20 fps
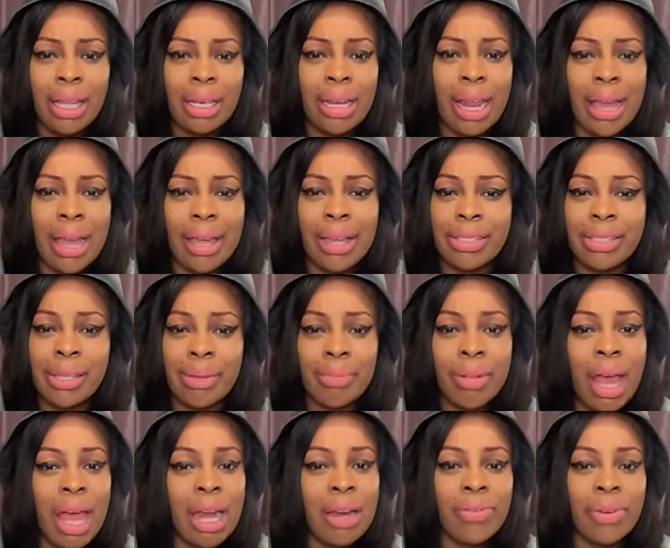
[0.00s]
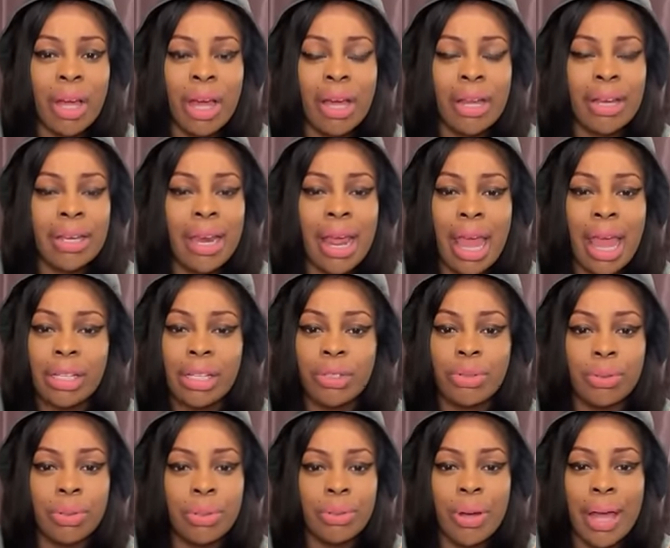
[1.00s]
like some kind of
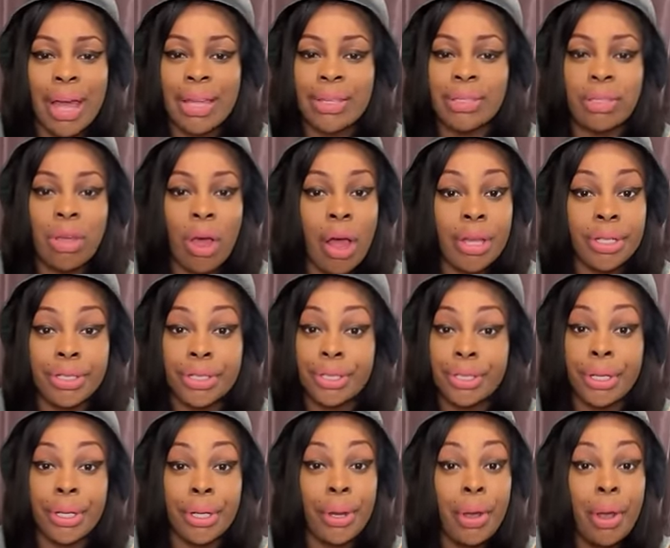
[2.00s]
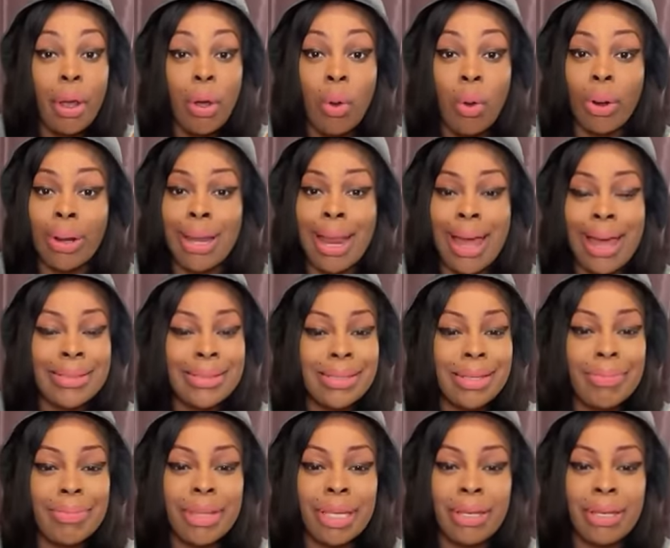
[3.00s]
unnatural exhaustion or like
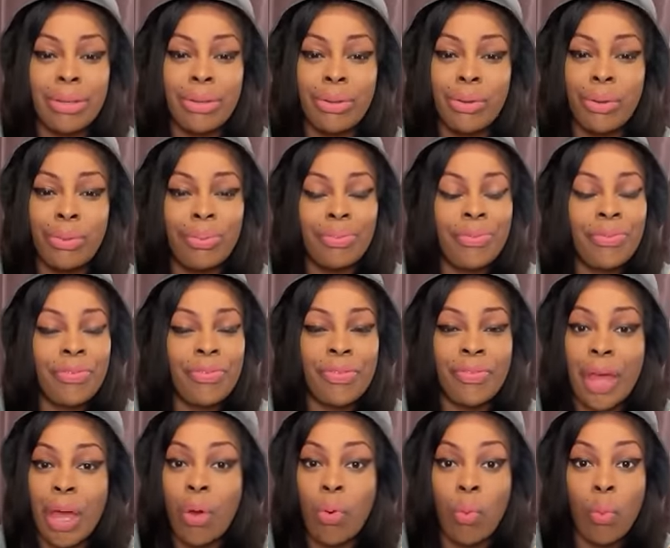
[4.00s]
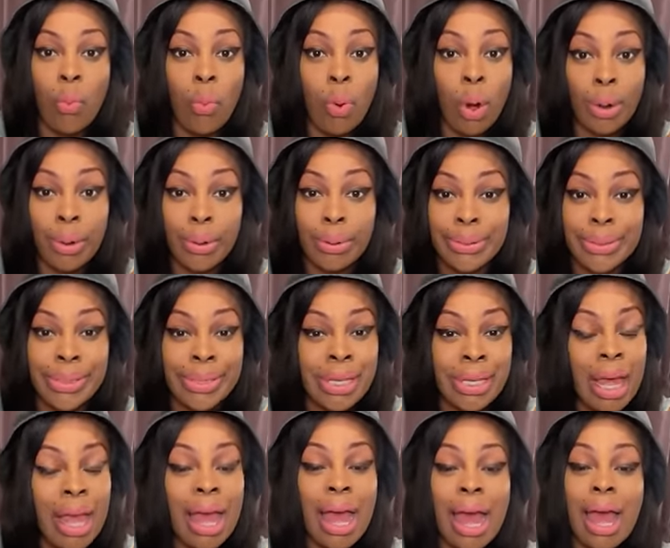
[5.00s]
something you felt worse.